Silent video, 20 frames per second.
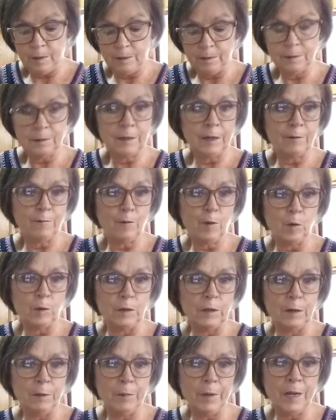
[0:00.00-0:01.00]
it's like
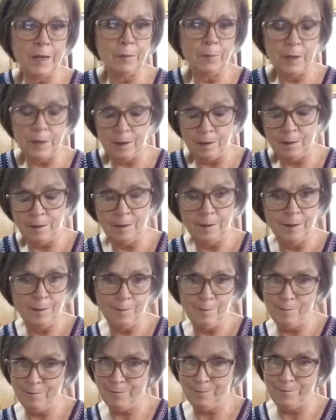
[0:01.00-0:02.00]
folding a baby.
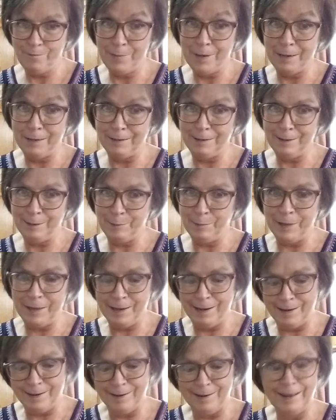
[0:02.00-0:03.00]
Pigs in a
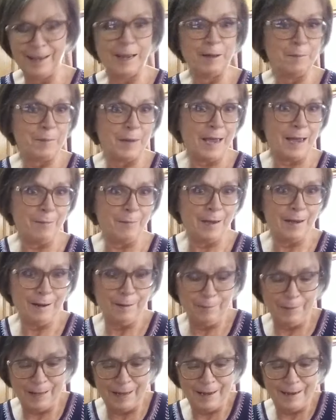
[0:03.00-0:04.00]
blanket, like a baby in
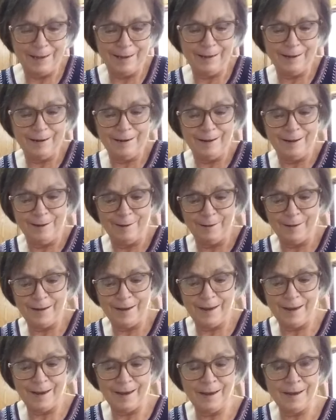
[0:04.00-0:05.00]
a blanket.
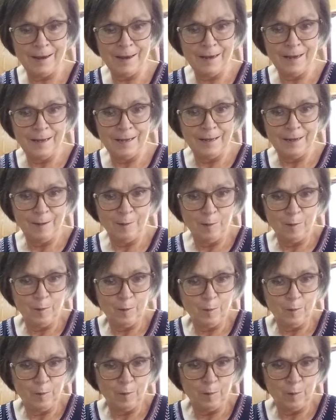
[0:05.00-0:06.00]
Okay,
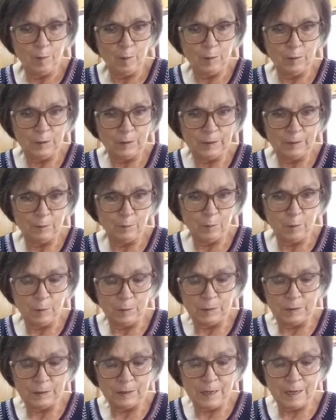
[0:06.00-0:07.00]
roll
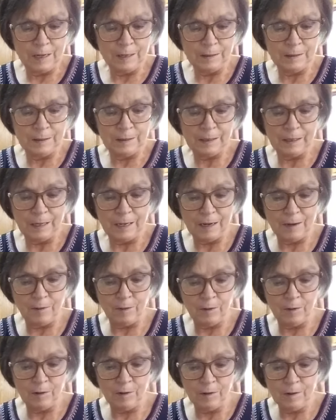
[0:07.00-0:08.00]
the sides
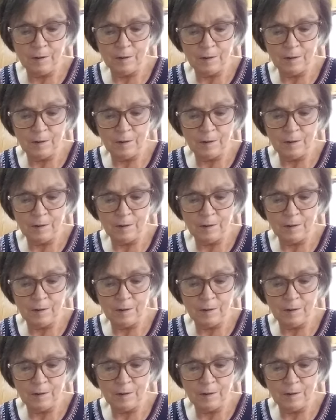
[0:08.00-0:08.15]
together,